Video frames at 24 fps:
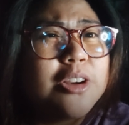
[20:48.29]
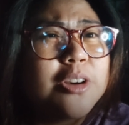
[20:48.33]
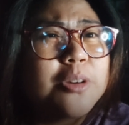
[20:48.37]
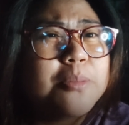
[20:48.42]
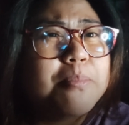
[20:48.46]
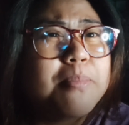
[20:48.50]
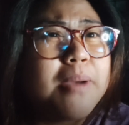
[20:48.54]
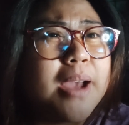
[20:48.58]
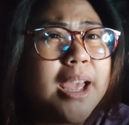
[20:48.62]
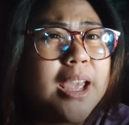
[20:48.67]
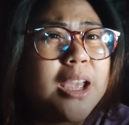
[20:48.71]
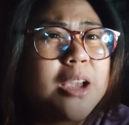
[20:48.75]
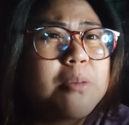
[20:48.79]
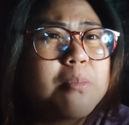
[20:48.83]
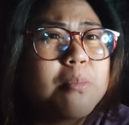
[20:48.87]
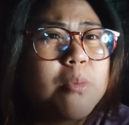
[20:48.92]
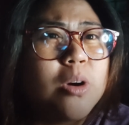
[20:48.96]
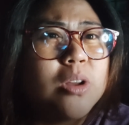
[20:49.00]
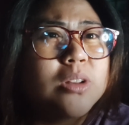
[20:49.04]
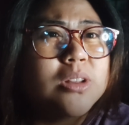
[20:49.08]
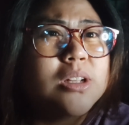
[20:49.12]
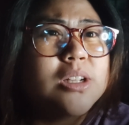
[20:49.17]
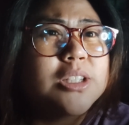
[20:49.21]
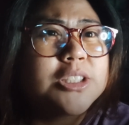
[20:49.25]
bike
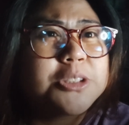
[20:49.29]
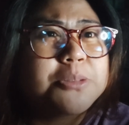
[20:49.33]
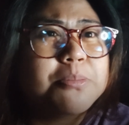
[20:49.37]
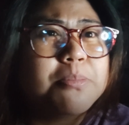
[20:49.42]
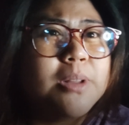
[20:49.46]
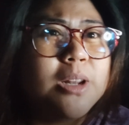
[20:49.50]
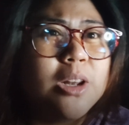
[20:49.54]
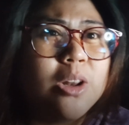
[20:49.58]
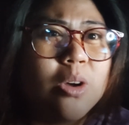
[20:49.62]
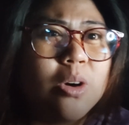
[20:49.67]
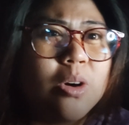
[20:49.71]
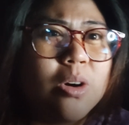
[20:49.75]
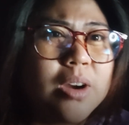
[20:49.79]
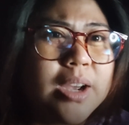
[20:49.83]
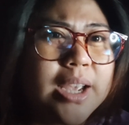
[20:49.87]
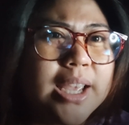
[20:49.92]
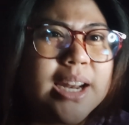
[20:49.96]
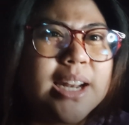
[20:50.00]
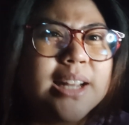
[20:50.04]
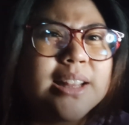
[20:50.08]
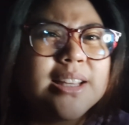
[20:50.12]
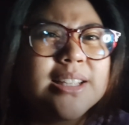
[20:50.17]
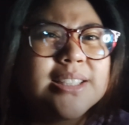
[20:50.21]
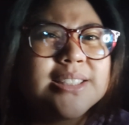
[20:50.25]
models belong,
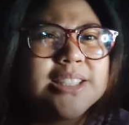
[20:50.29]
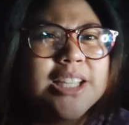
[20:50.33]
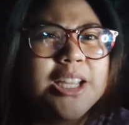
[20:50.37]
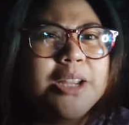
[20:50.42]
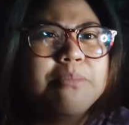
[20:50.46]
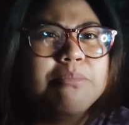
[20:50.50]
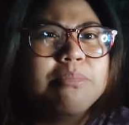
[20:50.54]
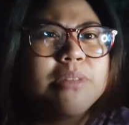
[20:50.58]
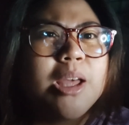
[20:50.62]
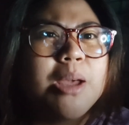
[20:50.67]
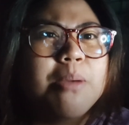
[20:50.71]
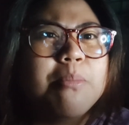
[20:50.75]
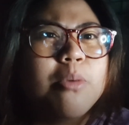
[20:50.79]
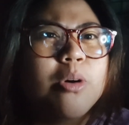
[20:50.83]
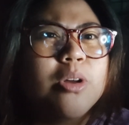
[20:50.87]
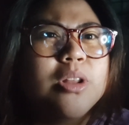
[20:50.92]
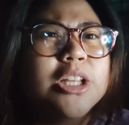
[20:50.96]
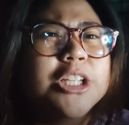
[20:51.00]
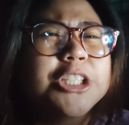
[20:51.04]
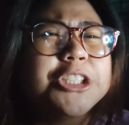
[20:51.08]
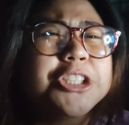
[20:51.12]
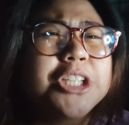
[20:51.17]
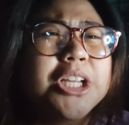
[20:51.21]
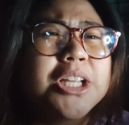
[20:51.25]
and at the same time on
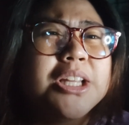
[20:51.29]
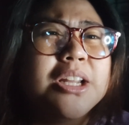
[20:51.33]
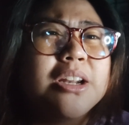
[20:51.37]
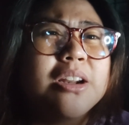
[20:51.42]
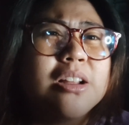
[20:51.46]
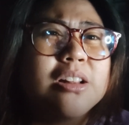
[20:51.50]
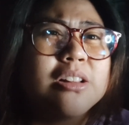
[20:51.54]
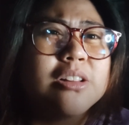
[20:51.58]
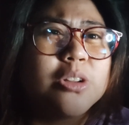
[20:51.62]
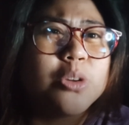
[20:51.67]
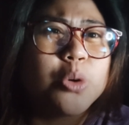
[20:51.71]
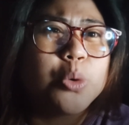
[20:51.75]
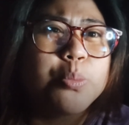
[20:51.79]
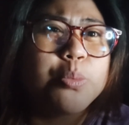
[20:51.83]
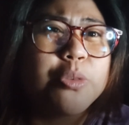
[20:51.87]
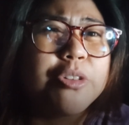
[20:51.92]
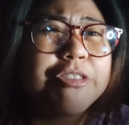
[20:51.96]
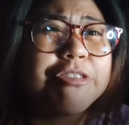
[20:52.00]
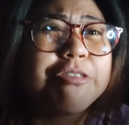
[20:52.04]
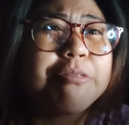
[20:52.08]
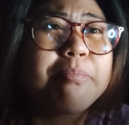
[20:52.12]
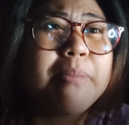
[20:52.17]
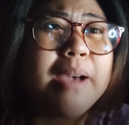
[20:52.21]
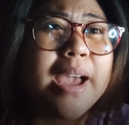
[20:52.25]
a general group
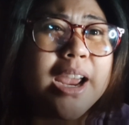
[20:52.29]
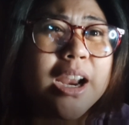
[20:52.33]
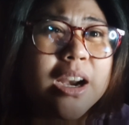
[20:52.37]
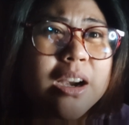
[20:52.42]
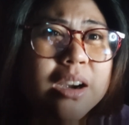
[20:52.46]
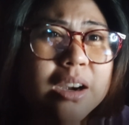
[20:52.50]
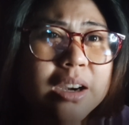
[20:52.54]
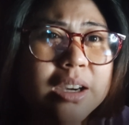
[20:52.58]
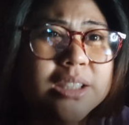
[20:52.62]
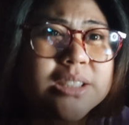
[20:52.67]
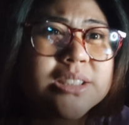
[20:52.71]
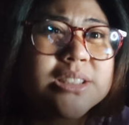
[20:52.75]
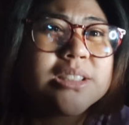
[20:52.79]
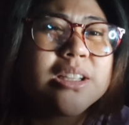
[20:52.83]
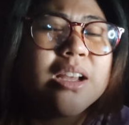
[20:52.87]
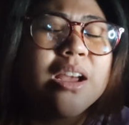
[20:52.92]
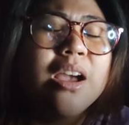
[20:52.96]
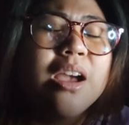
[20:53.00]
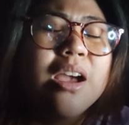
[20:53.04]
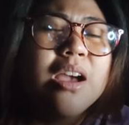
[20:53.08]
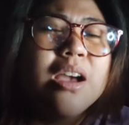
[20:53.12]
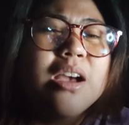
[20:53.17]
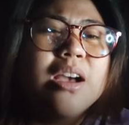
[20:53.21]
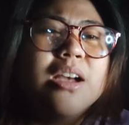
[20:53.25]
of bikers,
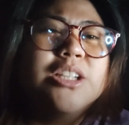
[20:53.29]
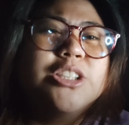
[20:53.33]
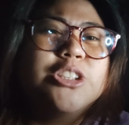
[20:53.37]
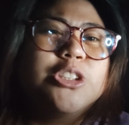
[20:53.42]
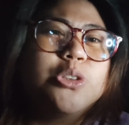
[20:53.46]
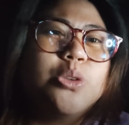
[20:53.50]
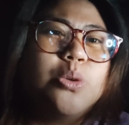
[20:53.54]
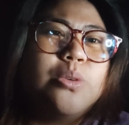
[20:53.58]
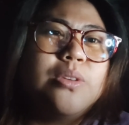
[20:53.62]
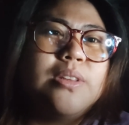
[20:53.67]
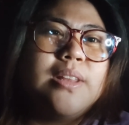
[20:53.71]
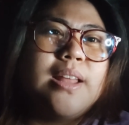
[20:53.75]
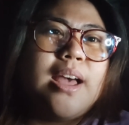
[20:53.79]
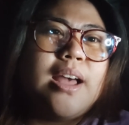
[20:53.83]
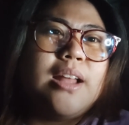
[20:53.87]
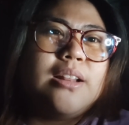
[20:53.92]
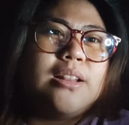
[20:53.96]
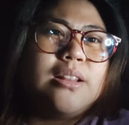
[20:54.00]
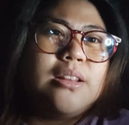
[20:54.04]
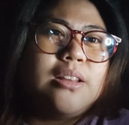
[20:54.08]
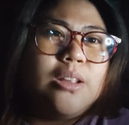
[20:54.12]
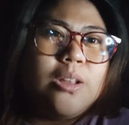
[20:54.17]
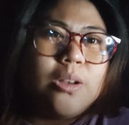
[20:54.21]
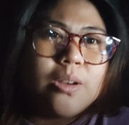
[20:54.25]
so that
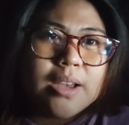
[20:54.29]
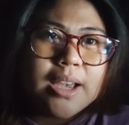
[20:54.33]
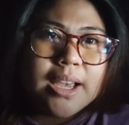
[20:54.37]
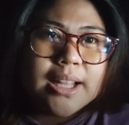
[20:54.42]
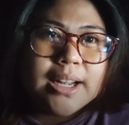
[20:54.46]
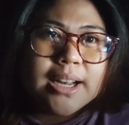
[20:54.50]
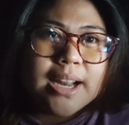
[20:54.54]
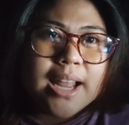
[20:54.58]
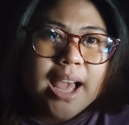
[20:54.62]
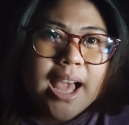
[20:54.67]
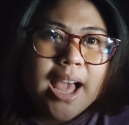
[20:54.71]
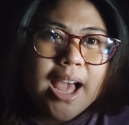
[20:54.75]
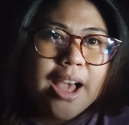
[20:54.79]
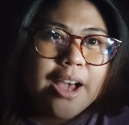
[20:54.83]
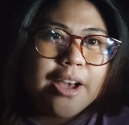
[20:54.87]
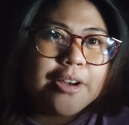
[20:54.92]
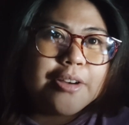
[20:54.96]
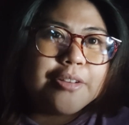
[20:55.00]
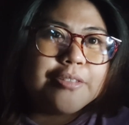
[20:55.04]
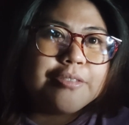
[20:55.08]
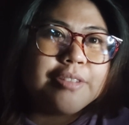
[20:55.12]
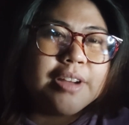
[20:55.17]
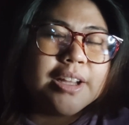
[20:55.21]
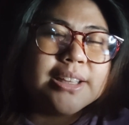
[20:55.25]
you can
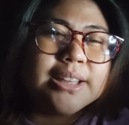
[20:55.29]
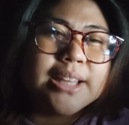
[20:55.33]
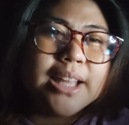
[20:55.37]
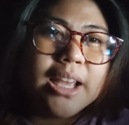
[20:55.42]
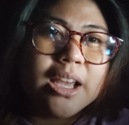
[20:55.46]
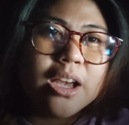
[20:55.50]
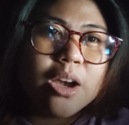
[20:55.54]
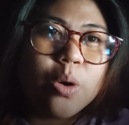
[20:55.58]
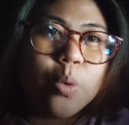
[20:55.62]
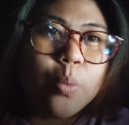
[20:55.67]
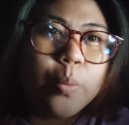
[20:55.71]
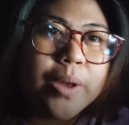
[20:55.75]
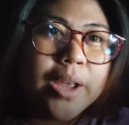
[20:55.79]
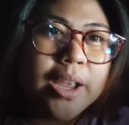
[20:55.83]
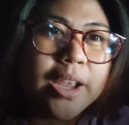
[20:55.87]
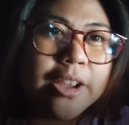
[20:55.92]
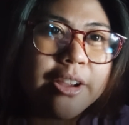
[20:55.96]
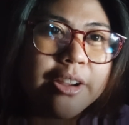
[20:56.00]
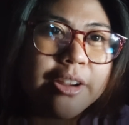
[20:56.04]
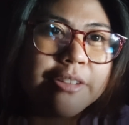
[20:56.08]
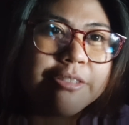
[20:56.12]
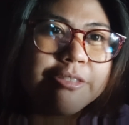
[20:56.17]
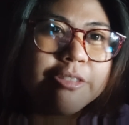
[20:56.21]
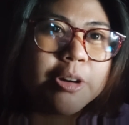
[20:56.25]
have a
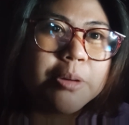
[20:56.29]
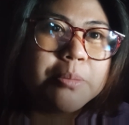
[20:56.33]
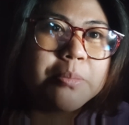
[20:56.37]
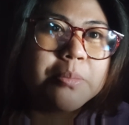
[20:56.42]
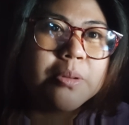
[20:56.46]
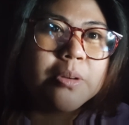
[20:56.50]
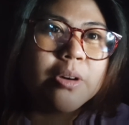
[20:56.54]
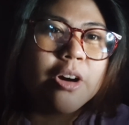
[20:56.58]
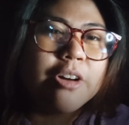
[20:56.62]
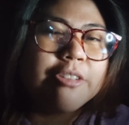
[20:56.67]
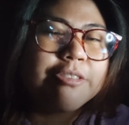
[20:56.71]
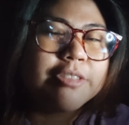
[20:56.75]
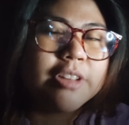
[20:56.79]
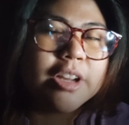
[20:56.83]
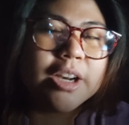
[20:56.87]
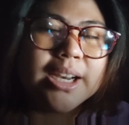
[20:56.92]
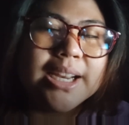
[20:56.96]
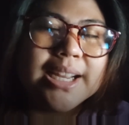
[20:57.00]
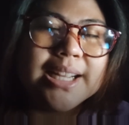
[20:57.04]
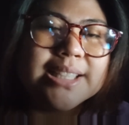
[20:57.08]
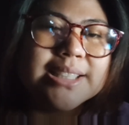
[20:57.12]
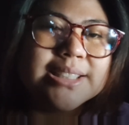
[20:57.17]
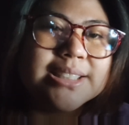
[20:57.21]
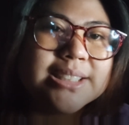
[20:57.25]
takeaway of their
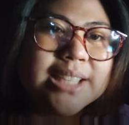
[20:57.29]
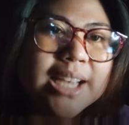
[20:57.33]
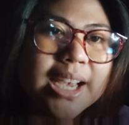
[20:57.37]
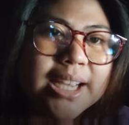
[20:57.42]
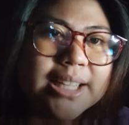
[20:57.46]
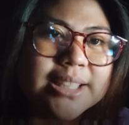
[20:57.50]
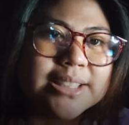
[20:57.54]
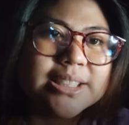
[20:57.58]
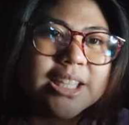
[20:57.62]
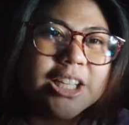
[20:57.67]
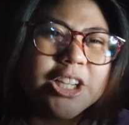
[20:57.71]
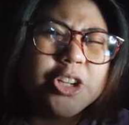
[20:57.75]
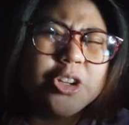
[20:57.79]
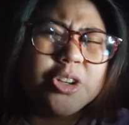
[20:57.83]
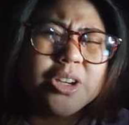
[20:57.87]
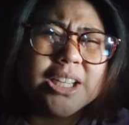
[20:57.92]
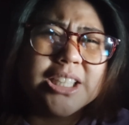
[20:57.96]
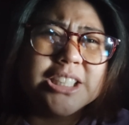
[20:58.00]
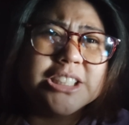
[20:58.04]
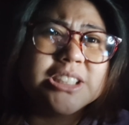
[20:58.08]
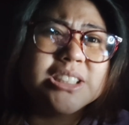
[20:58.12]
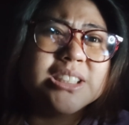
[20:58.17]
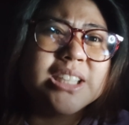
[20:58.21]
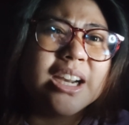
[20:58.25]
insights, and you
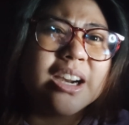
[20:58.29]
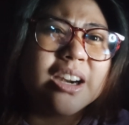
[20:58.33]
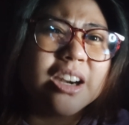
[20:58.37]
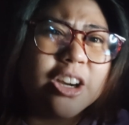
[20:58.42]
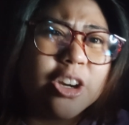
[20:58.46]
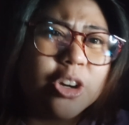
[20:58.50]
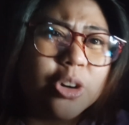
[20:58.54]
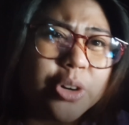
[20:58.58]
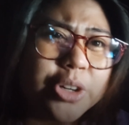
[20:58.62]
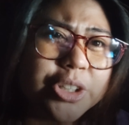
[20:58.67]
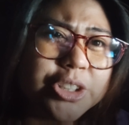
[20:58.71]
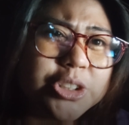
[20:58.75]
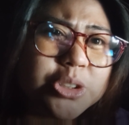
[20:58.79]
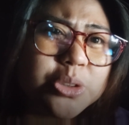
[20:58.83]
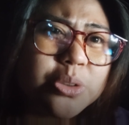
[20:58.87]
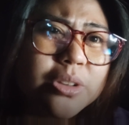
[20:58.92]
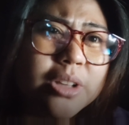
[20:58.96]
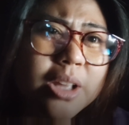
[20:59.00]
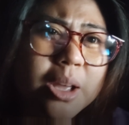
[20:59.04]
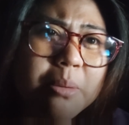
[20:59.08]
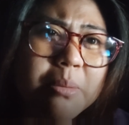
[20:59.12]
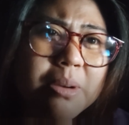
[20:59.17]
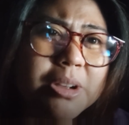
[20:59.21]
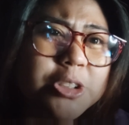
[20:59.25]
can share yours to
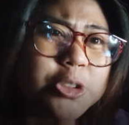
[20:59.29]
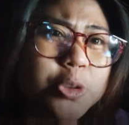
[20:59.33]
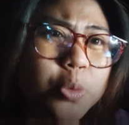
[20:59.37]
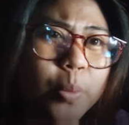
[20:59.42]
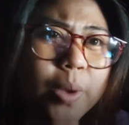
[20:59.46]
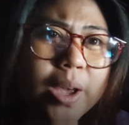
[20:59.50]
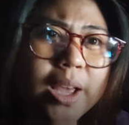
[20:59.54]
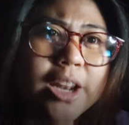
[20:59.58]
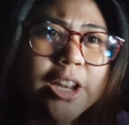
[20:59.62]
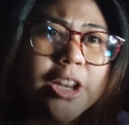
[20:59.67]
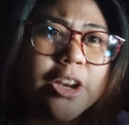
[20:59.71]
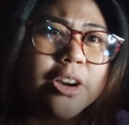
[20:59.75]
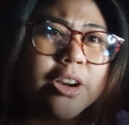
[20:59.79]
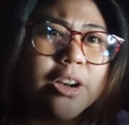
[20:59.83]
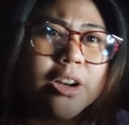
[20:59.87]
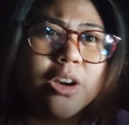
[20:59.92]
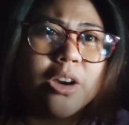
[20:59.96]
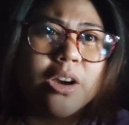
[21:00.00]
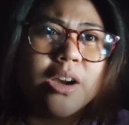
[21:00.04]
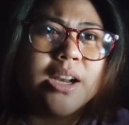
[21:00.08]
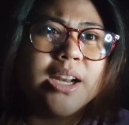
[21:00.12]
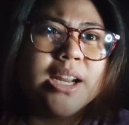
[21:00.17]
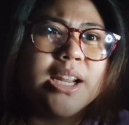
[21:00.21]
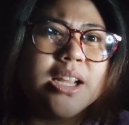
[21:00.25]
them as well, your
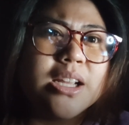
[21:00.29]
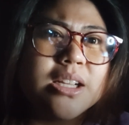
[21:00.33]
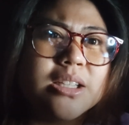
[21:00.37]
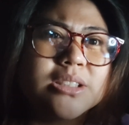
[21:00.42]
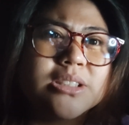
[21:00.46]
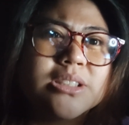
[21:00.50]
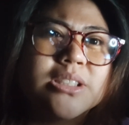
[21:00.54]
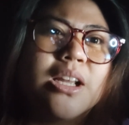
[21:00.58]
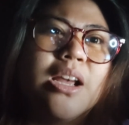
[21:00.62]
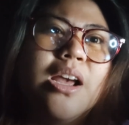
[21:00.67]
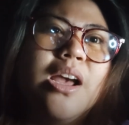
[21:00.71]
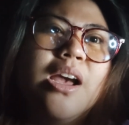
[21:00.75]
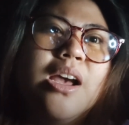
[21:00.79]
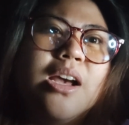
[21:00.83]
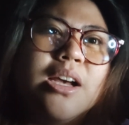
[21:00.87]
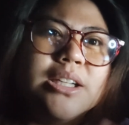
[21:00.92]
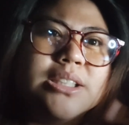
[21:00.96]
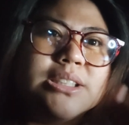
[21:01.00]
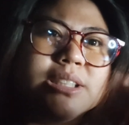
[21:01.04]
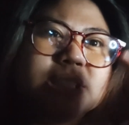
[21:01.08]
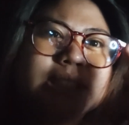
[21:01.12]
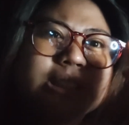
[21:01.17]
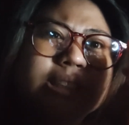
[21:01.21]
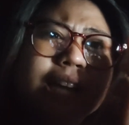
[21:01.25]
learnings,
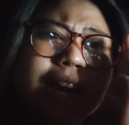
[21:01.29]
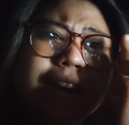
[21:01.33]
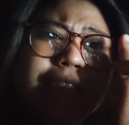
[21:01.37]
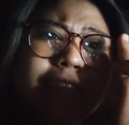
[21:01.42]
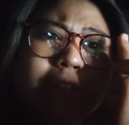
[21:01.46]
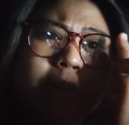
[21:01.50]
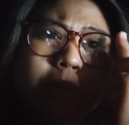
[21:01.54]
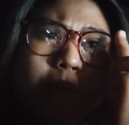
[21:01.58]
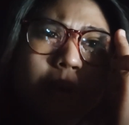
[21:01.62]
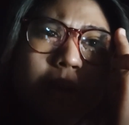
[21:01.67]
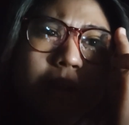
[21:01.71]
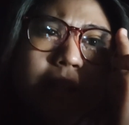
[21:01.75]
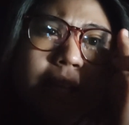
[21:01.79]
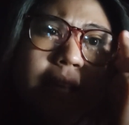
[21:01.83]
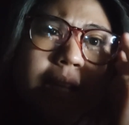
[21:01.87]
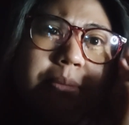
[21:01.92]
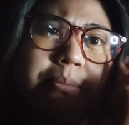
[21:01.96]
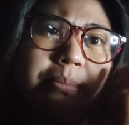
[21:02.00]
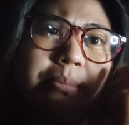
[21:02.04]
since everyone